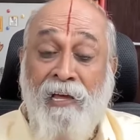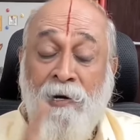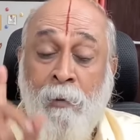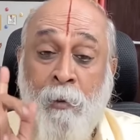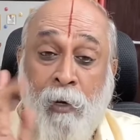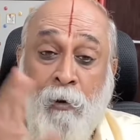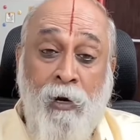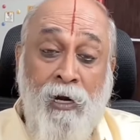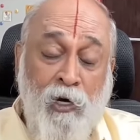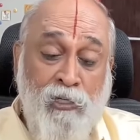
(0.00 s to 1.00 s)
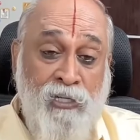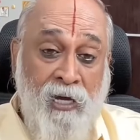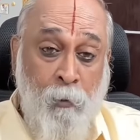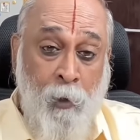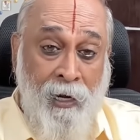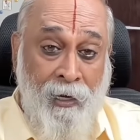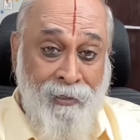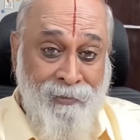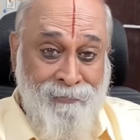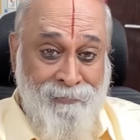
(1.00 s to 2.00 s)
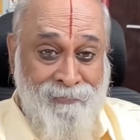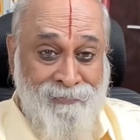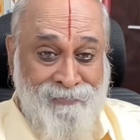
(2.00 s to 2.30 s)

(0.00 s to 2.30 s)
I remember only Oscar Wilde.